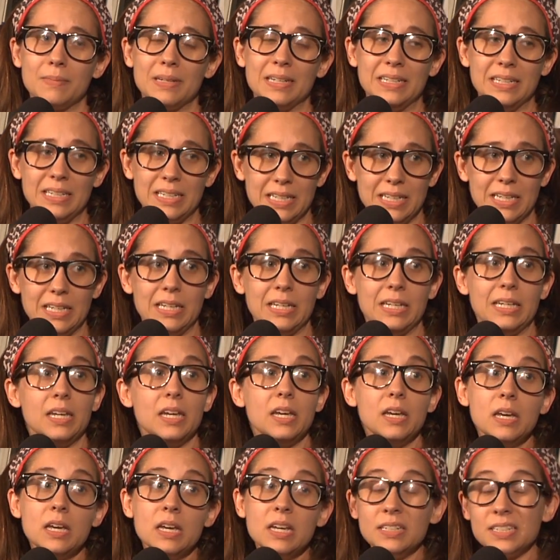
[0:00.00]
and he
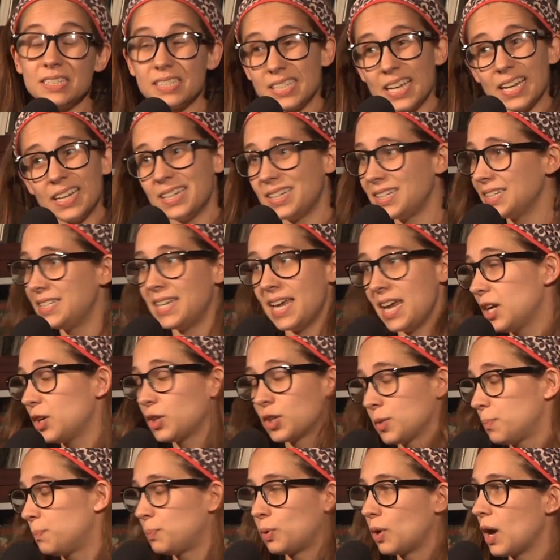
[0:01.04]
decided to take her
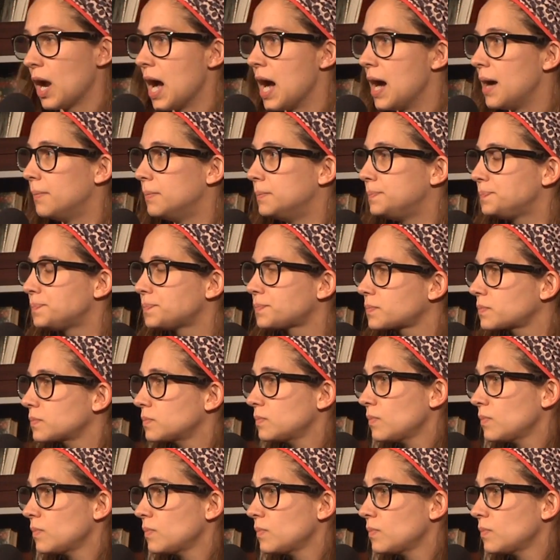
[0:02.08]
to prom.